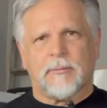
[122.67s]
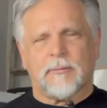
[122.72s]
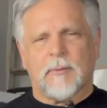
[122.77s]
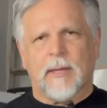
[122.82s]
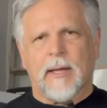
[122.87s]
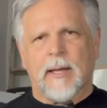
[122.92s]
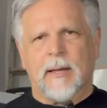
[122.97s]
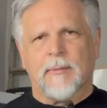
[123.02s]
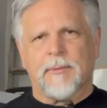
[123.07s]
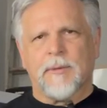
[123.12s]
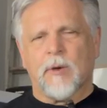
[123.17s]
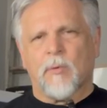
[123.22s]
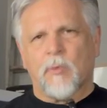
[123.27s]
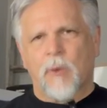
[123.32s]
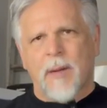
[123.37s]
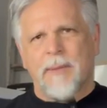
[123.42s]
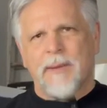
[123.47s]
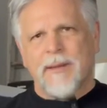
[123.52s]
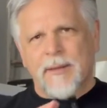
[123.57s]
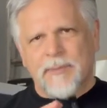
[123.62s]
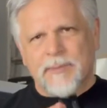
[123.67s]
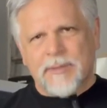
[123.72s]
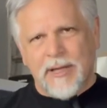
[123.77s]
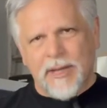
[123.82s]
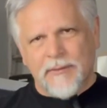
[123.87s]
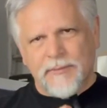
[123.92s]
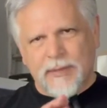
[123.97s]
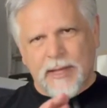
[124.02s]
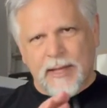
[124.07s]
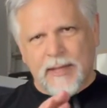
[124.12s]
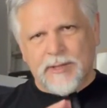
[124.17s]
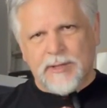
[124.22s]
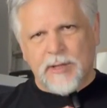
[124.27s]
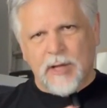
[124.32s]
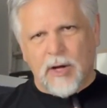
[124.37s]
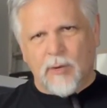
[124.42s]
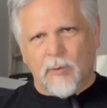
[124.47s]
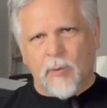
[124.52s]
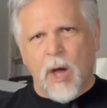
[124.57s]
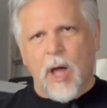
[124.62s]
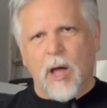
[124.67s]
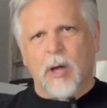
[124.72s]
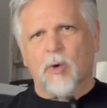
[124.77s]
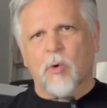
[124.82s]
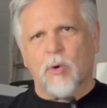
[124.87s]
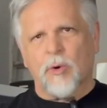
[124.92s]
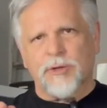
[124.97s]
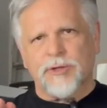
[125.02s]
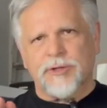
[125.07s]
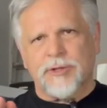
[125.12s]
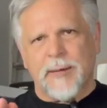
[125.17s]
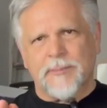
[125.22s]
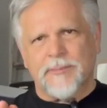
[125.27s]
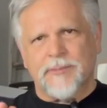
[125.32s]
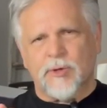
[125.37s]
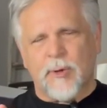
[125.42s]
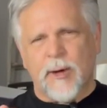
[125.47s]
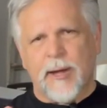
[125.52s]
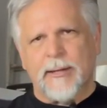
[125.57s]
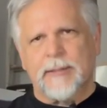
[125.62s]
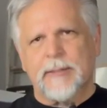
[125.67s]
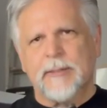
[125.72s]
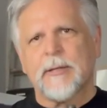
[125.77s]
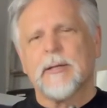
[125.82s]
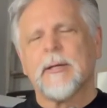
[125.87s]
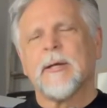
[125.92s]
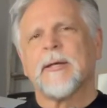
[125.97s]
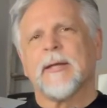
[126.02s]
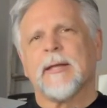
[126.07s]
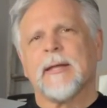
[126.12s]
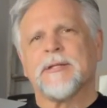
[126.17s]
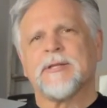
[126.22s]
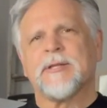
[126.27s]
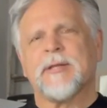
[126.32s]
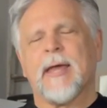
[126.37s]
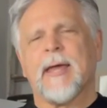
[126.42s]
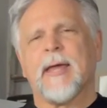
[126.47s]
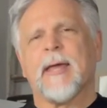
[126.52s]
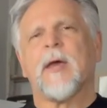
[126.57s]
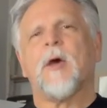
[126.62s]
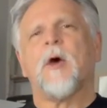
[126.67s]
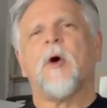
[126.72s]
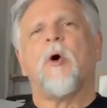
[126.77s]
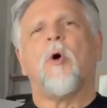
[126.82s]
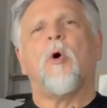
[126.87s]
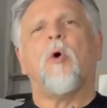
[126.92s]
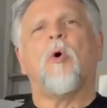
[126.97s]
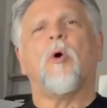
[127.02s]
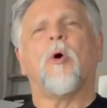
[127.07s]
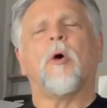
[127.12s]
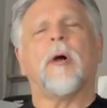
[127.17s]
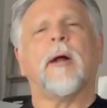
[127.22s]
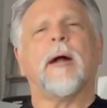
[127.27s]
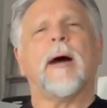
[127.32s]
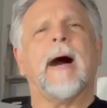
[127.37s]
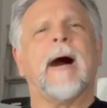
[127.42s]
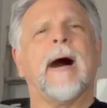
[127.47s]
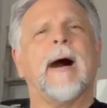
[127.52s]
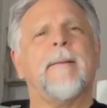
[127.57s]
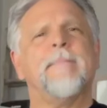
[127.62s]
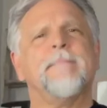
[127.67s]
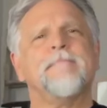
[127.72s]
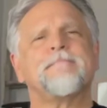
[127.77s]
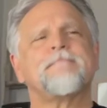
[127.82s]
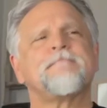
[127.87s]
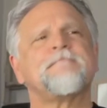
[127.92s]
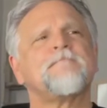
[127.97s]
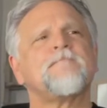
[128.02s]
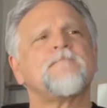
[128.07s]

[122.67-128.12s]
uh, you know, rubbing themselves against a rock or the substrate, let's say, or um,